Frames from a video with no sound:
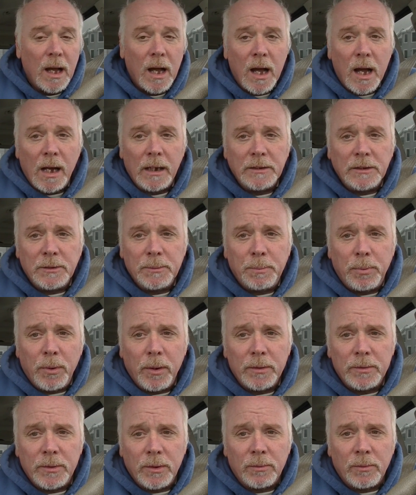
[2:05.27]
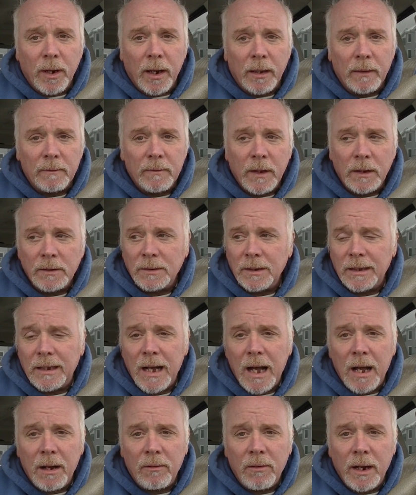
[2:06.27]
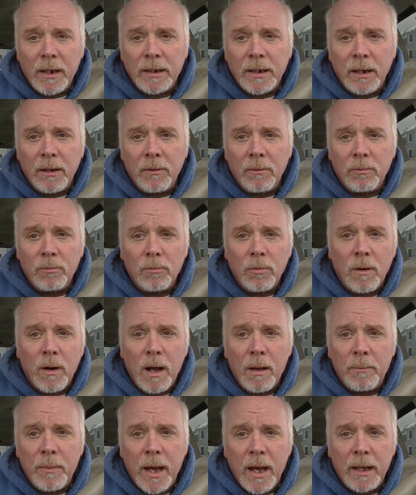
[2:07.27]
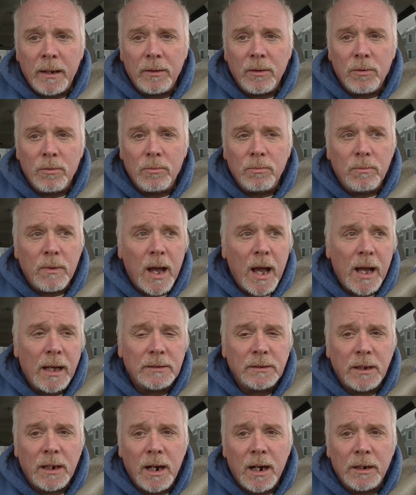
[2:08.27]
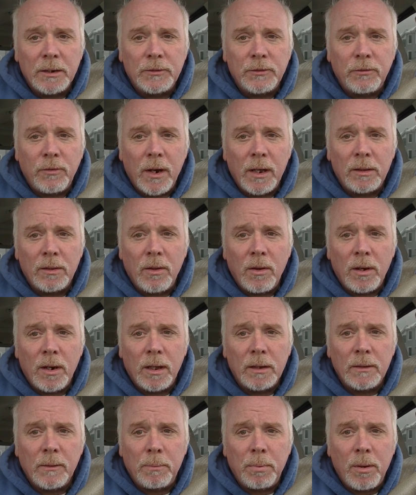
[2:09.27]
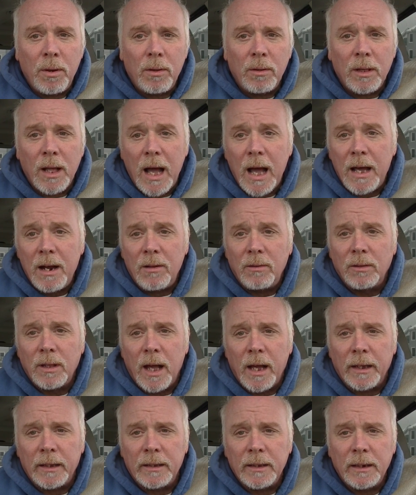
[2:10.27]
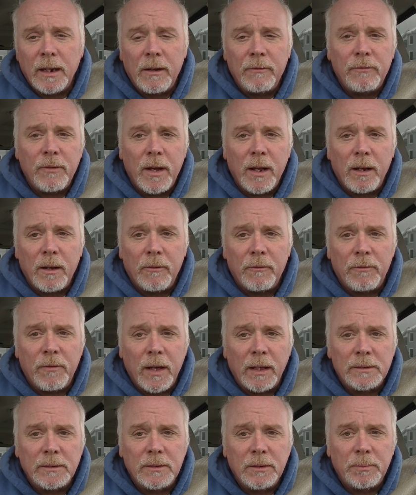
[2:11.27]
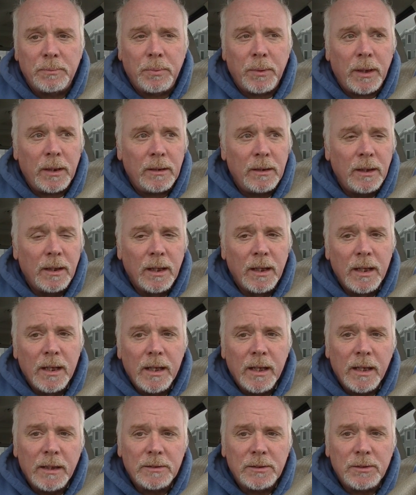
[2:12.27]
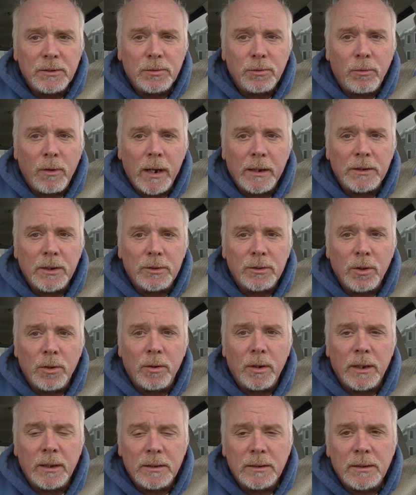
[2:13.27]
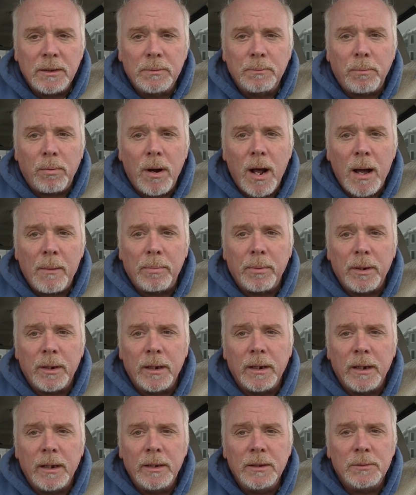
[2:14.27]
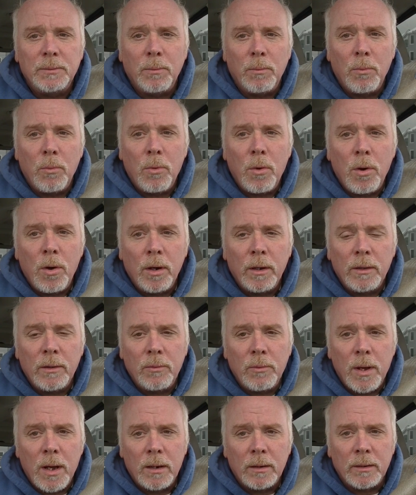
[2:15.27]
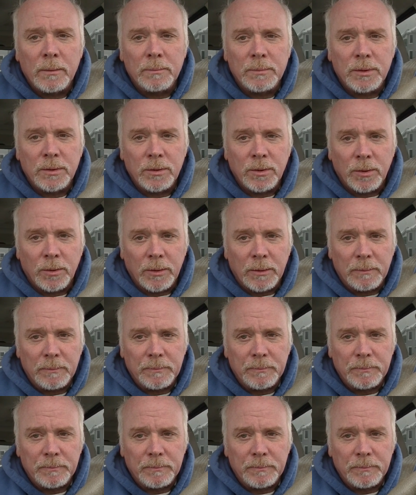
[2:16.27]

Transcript: I support the right. There's a guy right near where I'm at who has it on his front lawn on the pole. I don't like it. I find it offensive, but it's his right to do it. It's his property, and he's more than welcome to do it.